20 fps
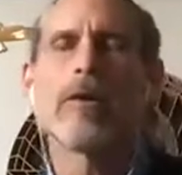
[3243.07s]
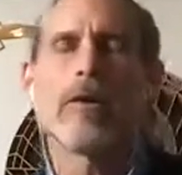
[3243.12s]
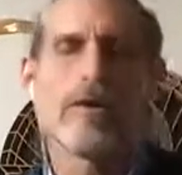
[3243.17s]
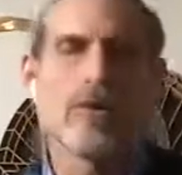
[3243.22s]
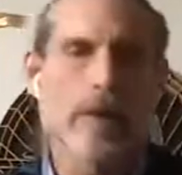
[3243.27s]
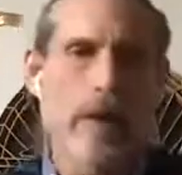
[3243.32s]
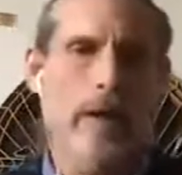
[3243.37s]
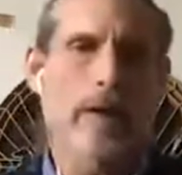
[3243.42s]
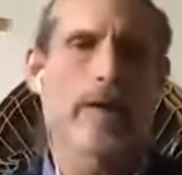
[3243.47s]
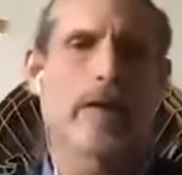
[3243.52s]

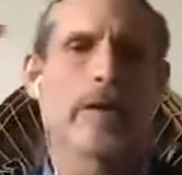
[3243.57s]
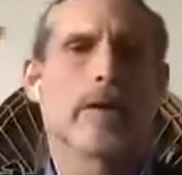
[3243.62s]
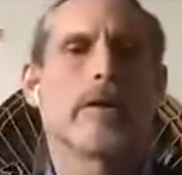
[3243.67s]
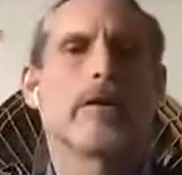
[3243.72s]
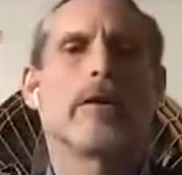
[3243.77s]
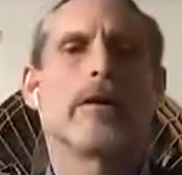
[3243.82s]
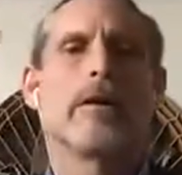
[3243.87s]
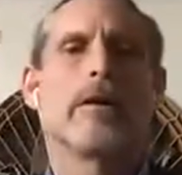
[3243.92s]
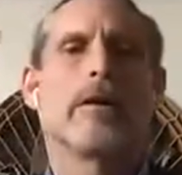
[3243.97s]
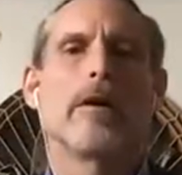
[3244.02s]

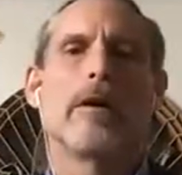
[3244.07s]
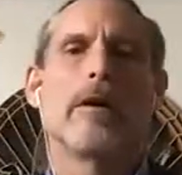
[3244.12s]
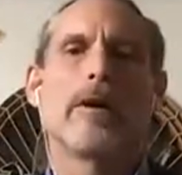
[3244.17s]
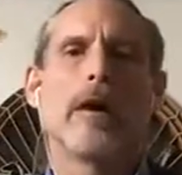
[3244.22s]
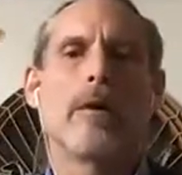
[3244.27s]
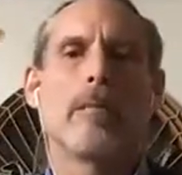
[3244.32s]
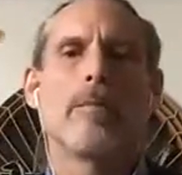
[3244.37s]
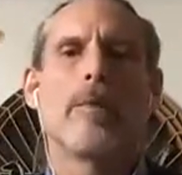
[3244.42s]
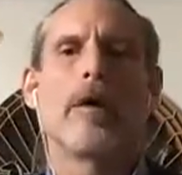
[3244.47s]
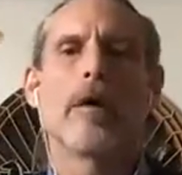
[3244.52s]
agenda
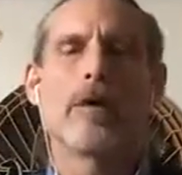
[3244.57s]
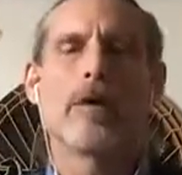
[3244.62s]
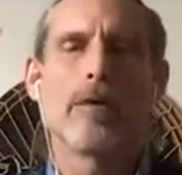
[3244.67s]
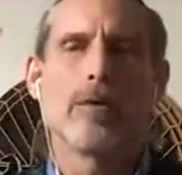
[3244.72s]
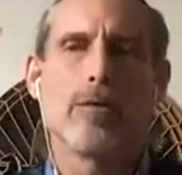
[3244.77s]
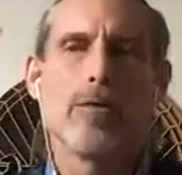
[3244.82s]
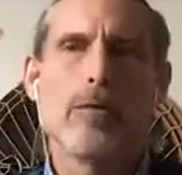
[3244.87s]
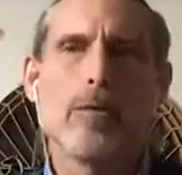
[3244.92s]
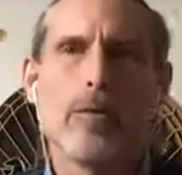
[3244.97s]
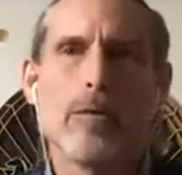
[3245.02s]
upon
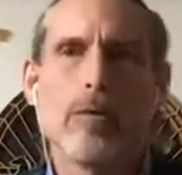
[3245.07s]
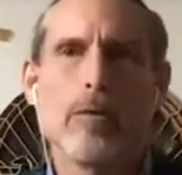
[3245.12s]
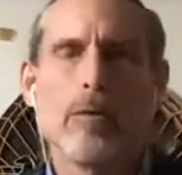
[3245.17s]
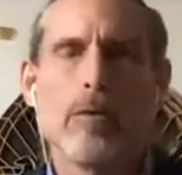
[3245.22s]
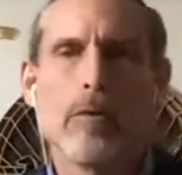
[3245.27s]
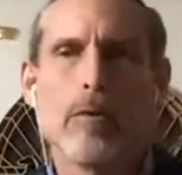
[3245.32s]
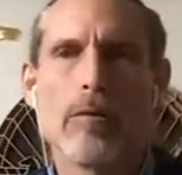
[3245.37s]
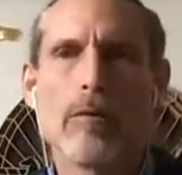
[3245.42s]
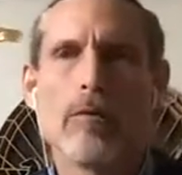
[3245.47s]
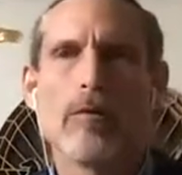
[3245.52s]
who
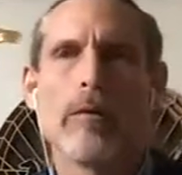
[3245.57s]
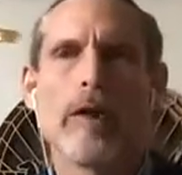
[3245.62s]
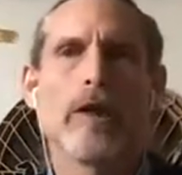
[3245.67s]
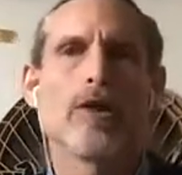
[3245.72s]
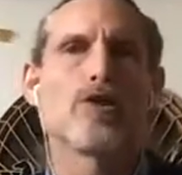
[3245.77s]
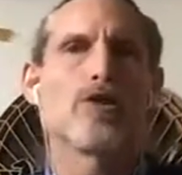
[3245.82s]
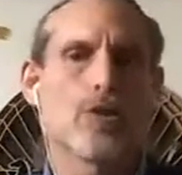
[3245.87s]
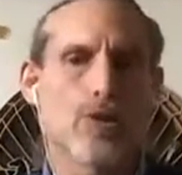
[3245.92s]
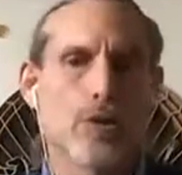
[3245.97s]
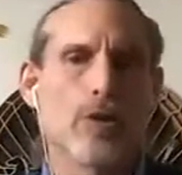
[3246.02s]
they
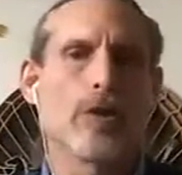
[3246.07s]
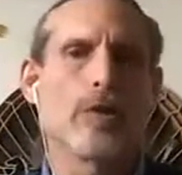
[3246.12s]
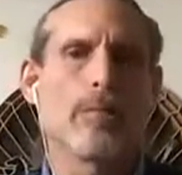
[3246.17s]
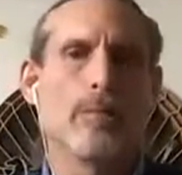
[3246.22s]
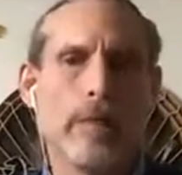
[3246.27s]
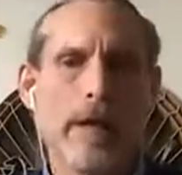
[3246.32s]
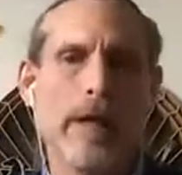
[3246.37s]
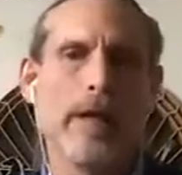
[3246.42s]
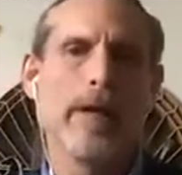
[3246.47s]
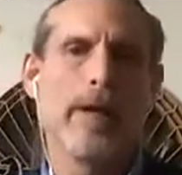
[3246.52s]
should
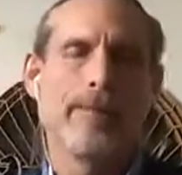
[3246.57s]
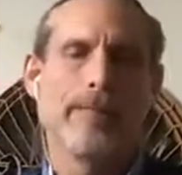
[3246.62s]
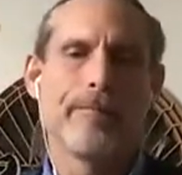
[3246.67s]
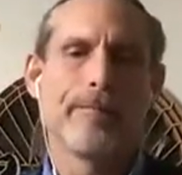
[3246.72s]
be.